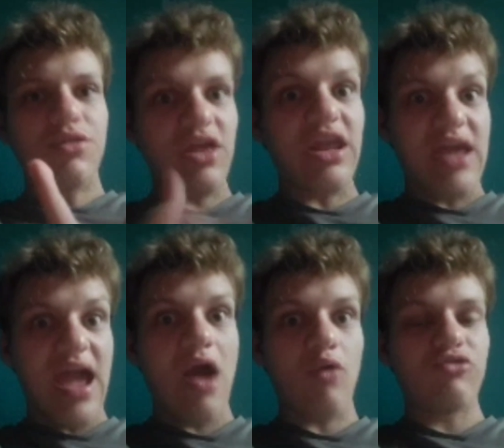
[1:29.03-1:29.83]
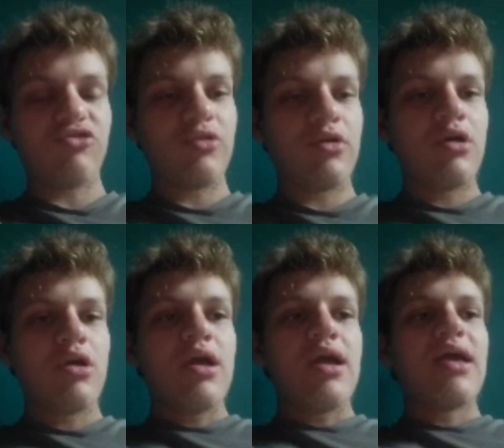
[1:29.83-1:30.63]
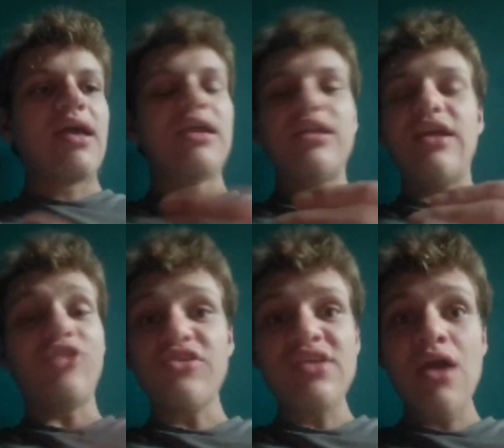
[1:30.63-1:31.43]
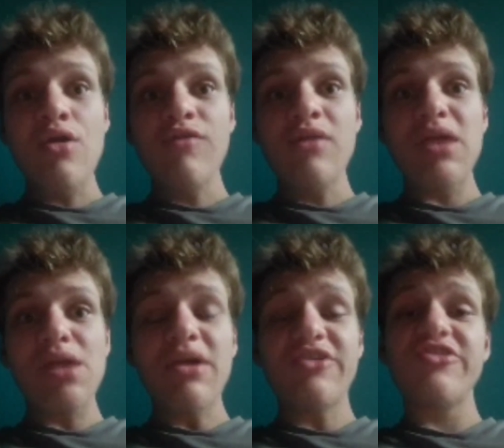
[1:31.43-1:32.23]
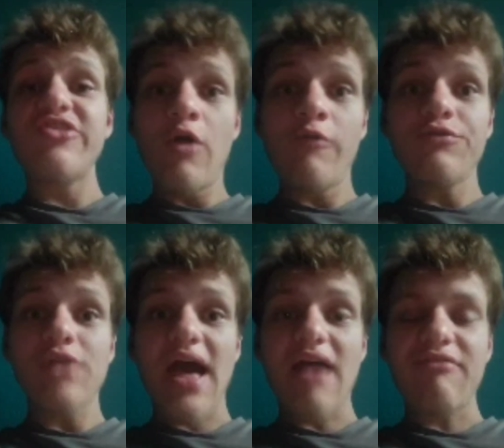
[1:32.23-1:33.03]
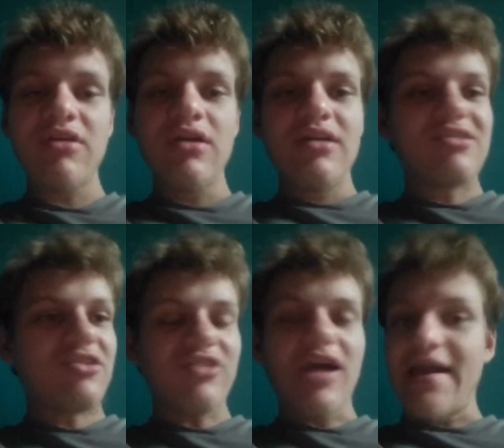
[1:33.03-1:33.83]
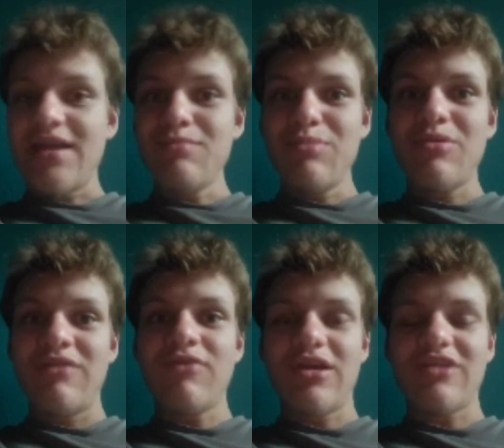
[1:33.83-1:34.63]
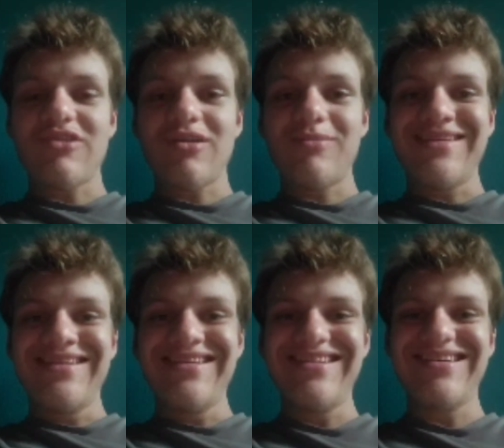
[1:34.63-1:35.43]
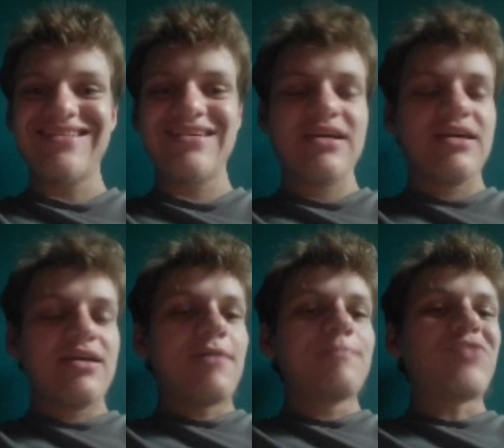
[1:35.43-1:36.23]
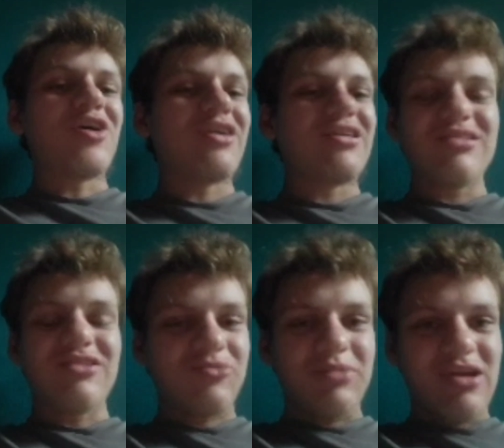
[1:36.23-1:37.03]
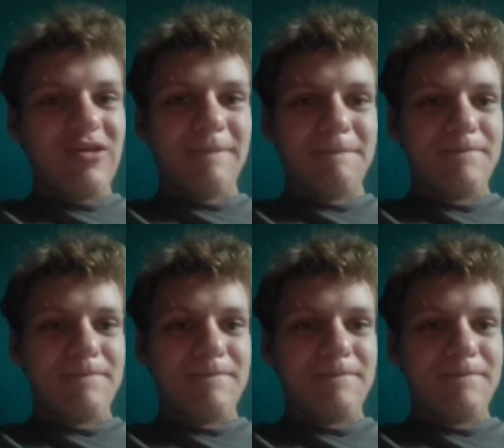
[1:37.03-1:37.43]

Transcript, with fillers: Then it counts. And it doesn't count if I make myself laugh, because I can be pretty funny at times. Alright, let's begin.